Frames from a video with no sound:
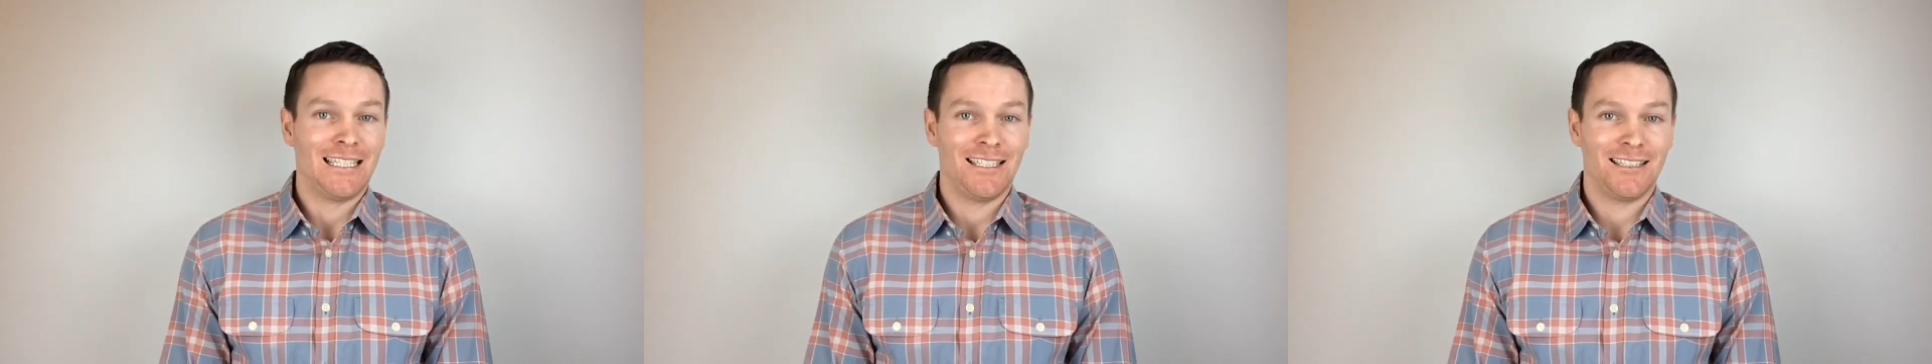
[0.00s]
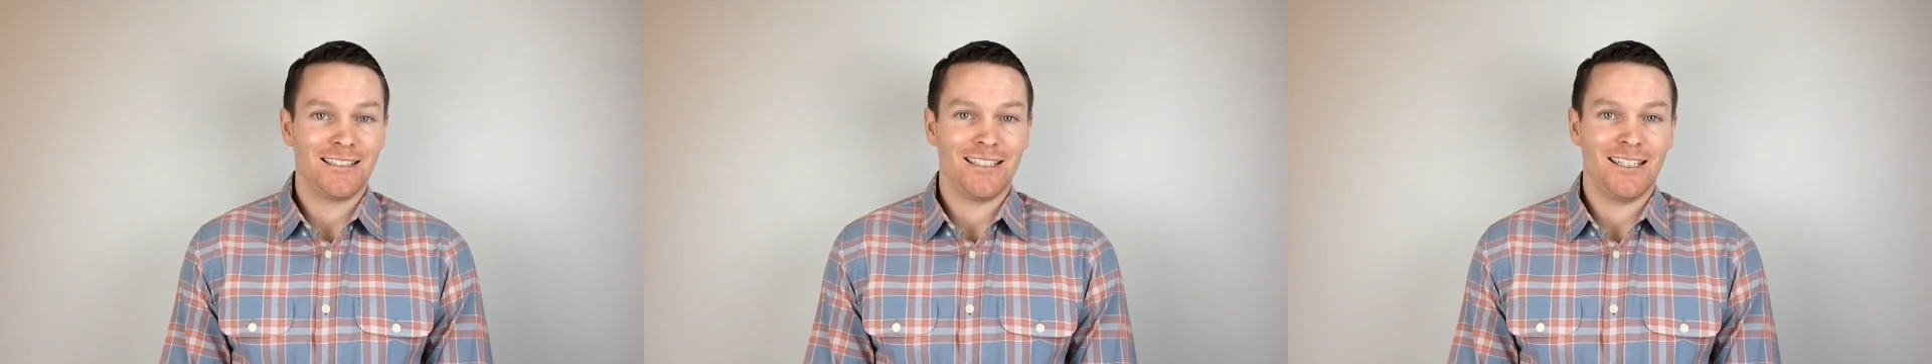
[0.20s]

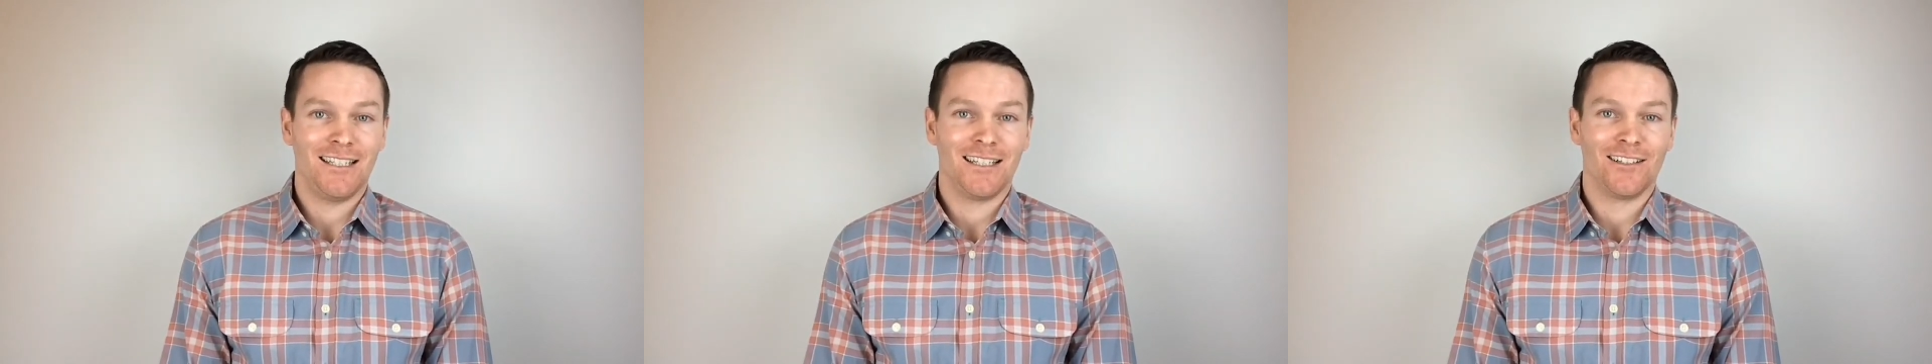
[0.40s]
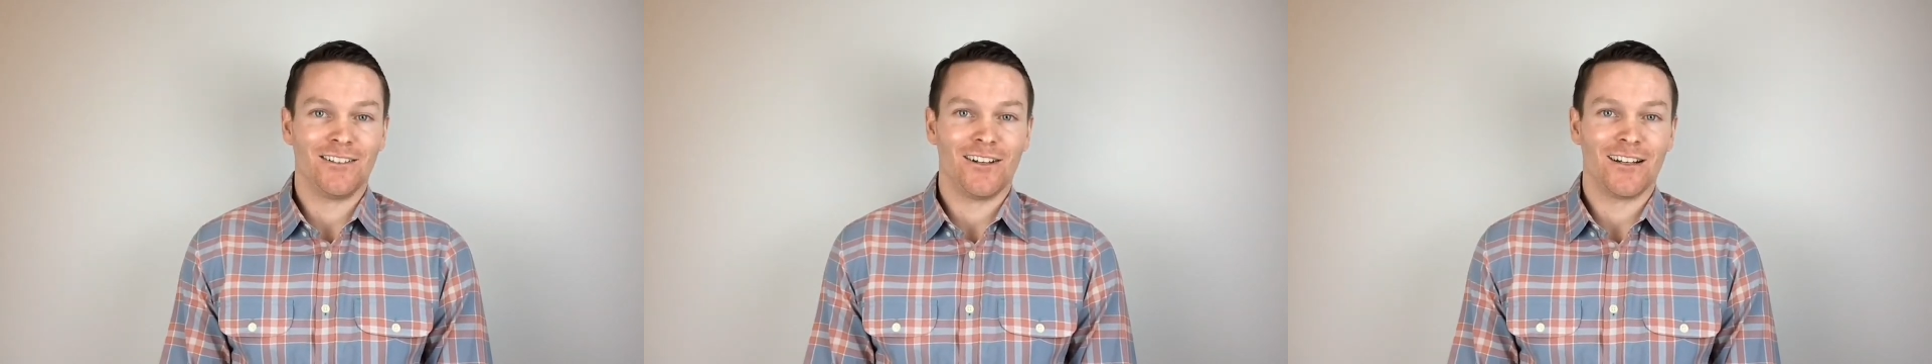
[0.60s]
is
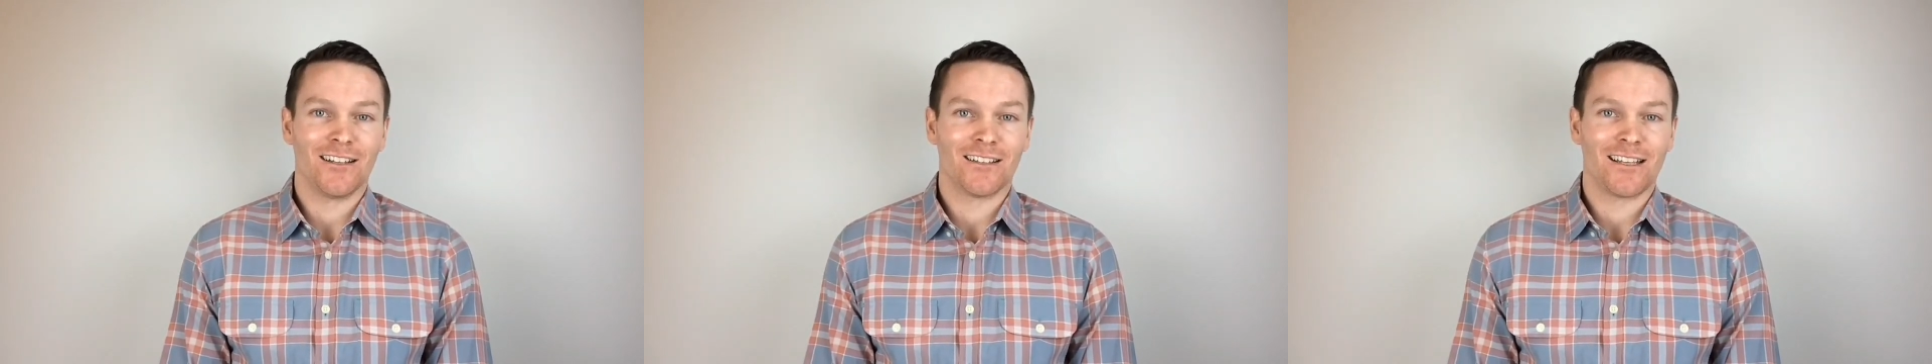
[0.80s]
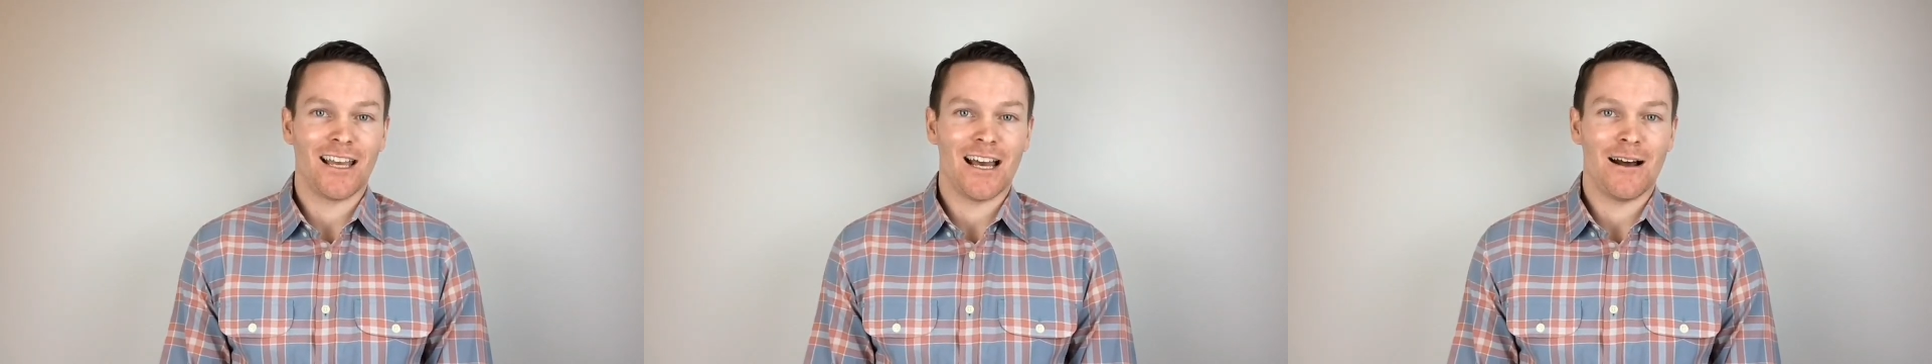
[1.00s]
eating a lot of
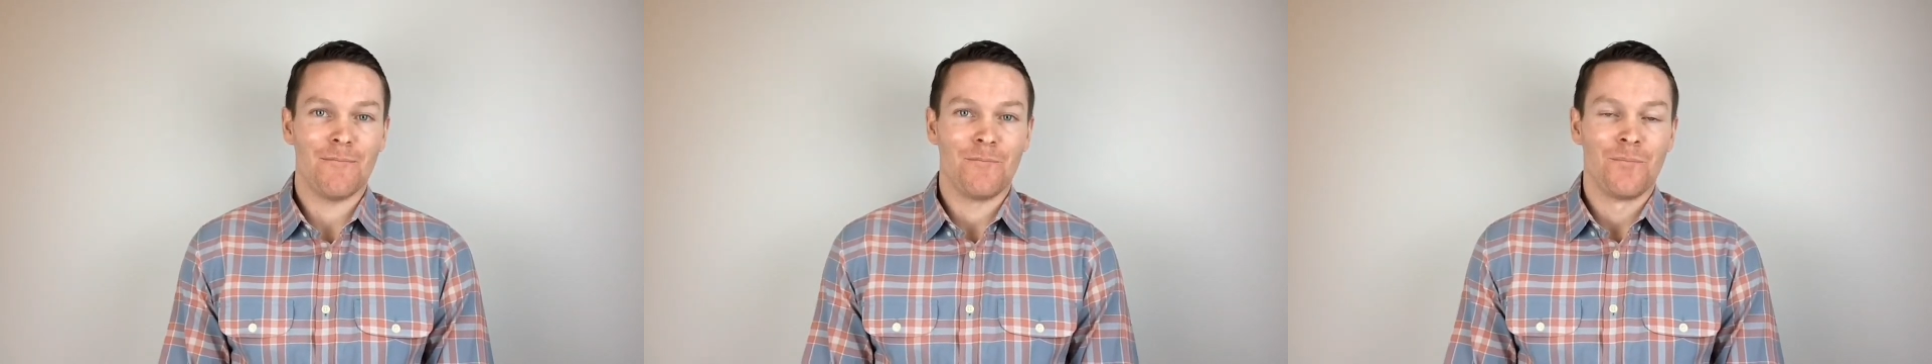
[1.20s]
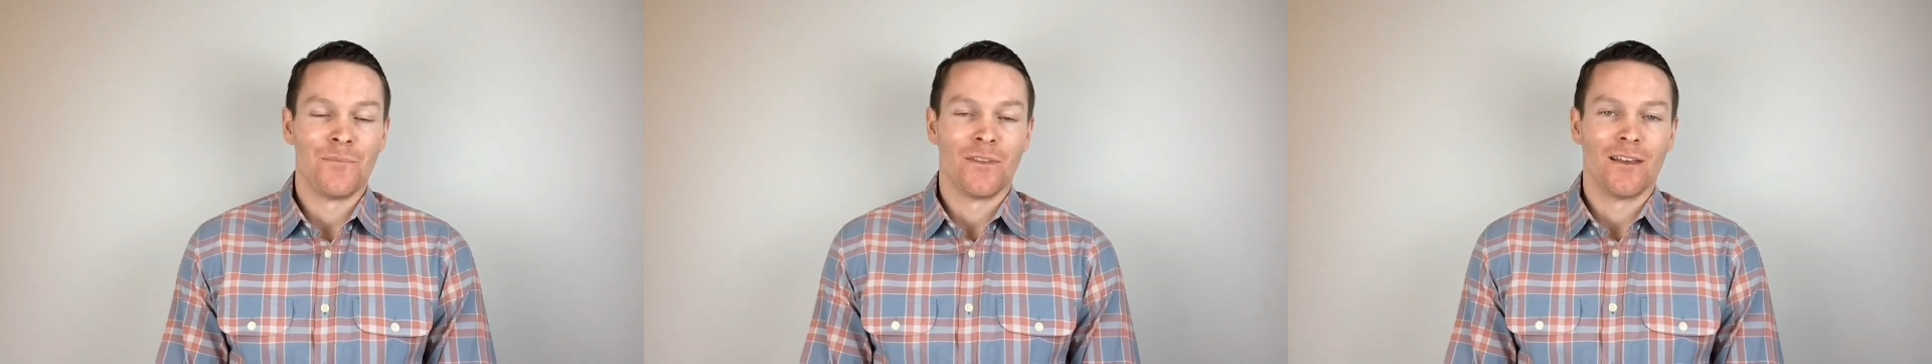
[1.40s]
the
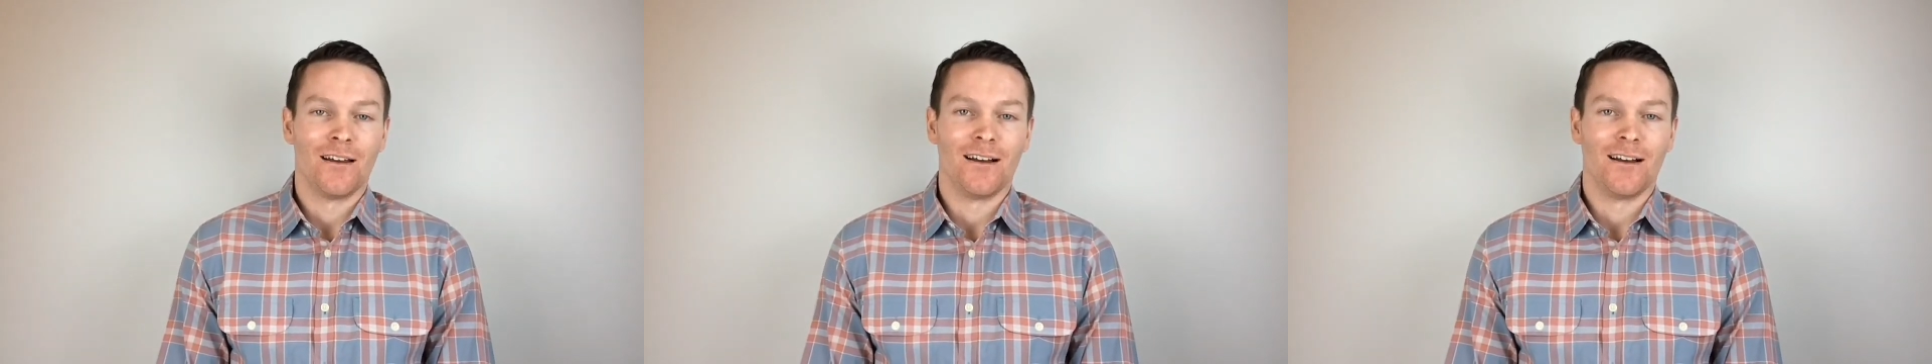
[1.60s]
cap.